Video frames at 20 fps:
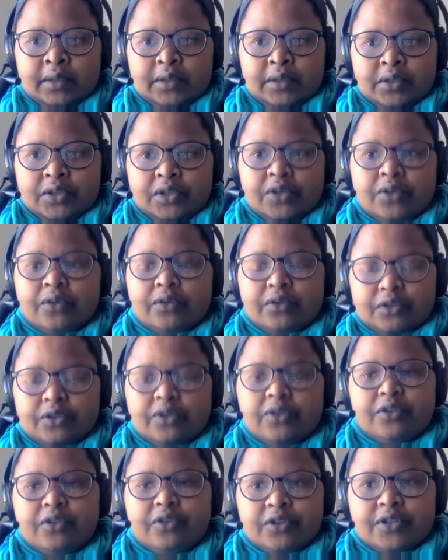
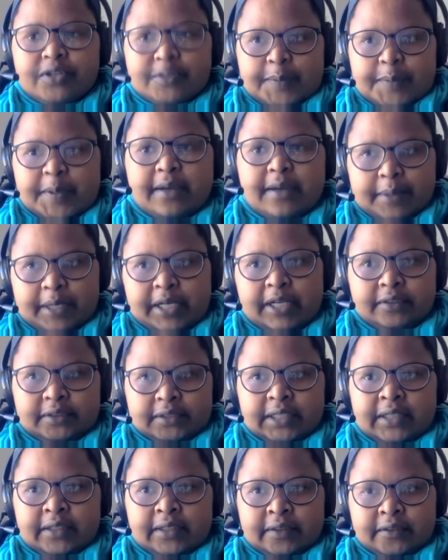you speak
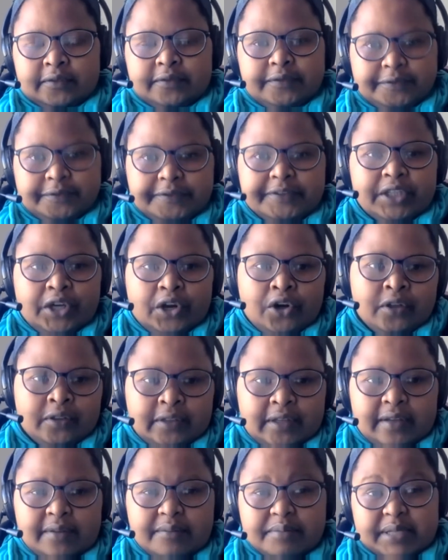about
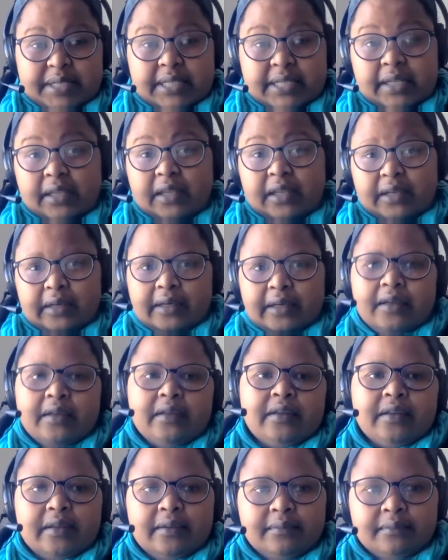Fanon in
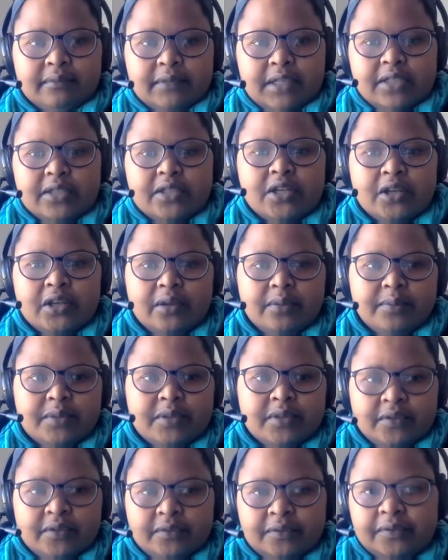particular, in
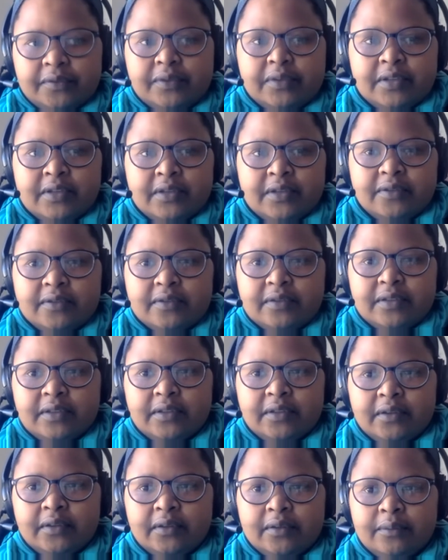terms of
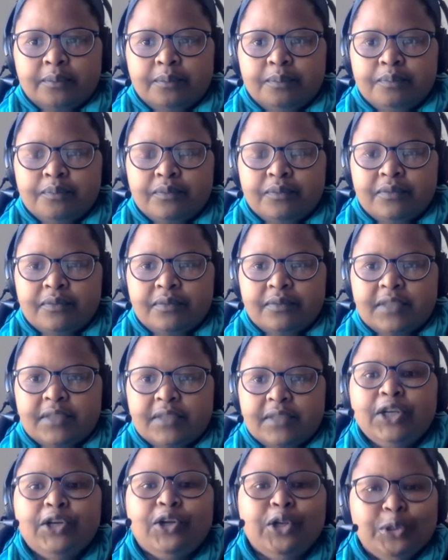the
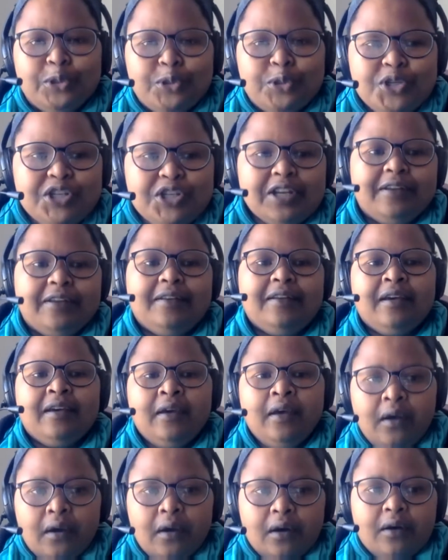the inclusion
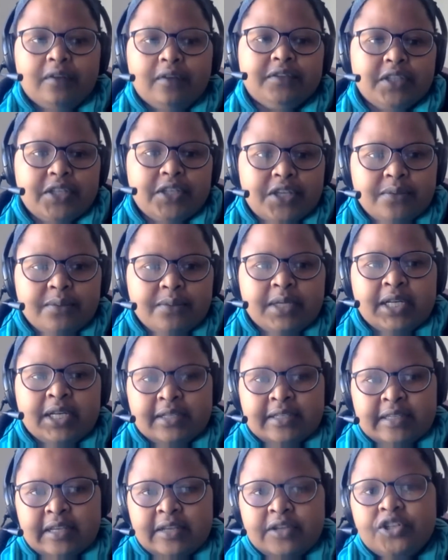of the
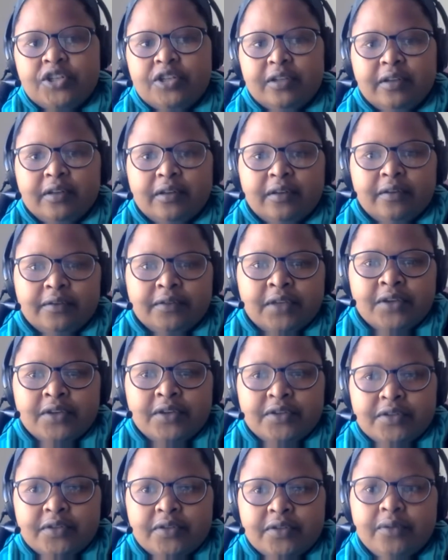humanization of
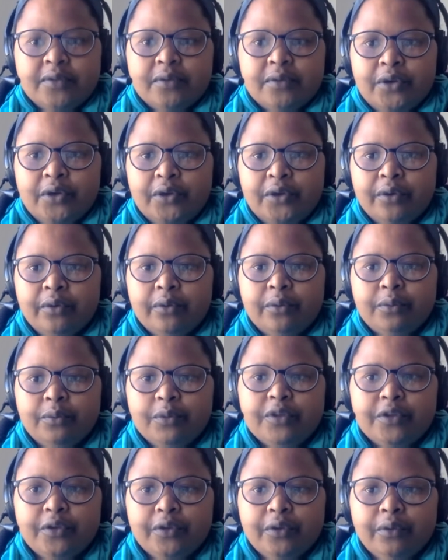those
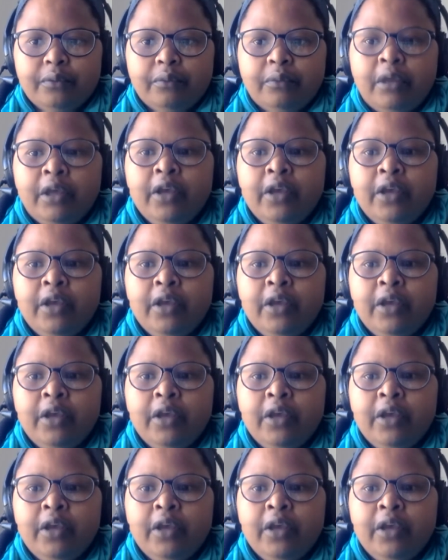with whom